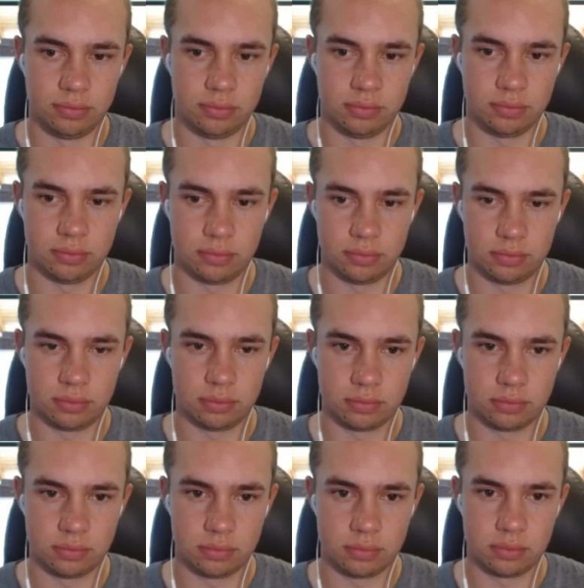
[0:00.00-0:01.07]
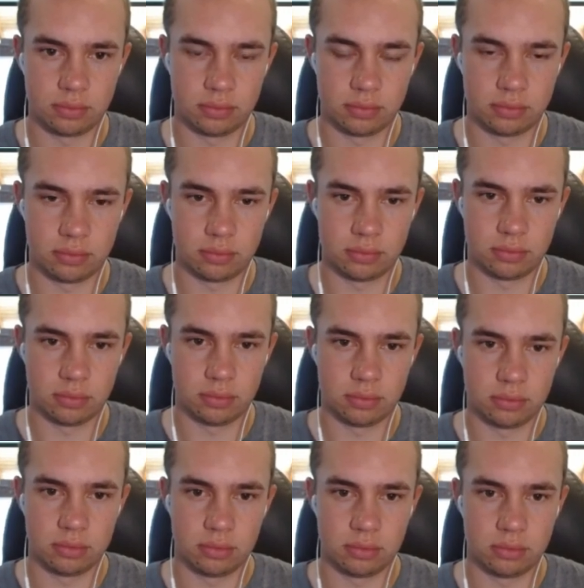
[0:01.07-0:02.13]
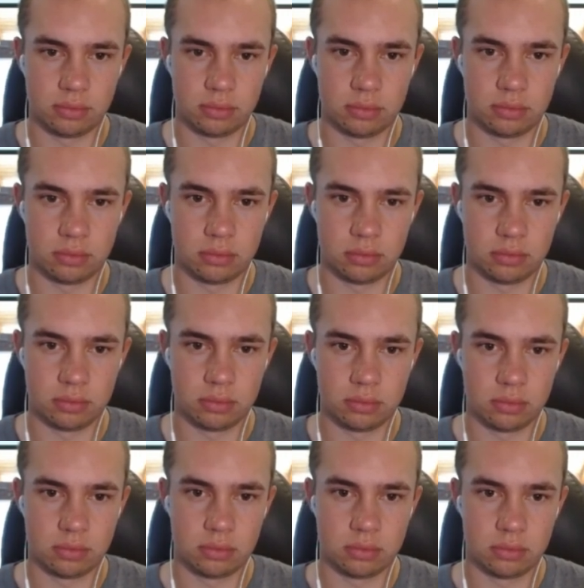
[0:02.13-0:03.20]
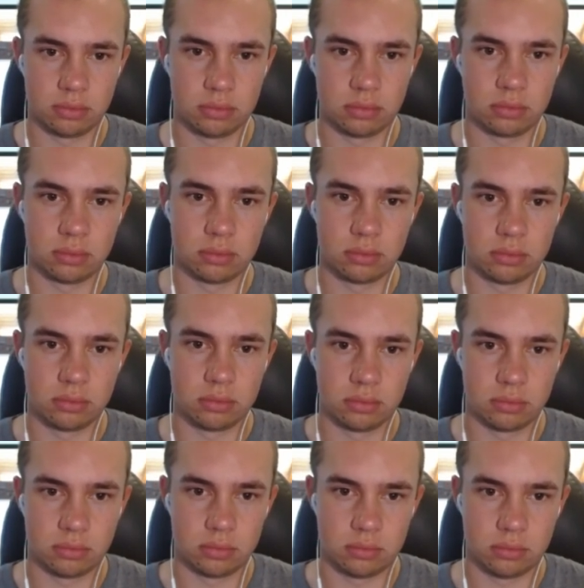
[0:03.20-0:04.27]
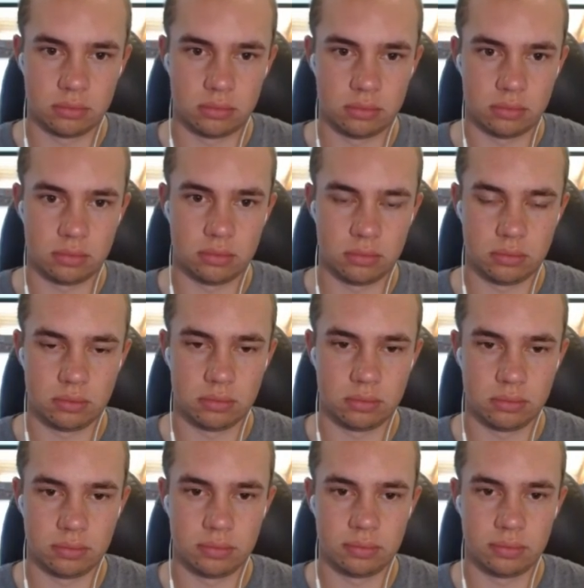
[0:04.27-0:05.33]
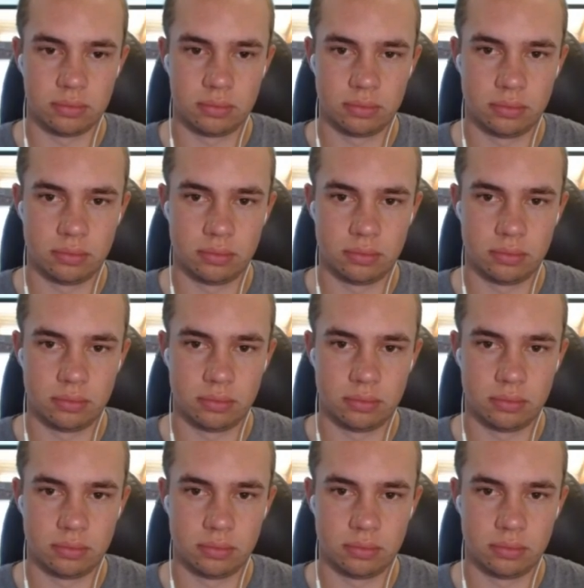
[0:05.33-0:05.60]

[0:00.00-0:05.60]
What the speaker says: This person isn't speaking.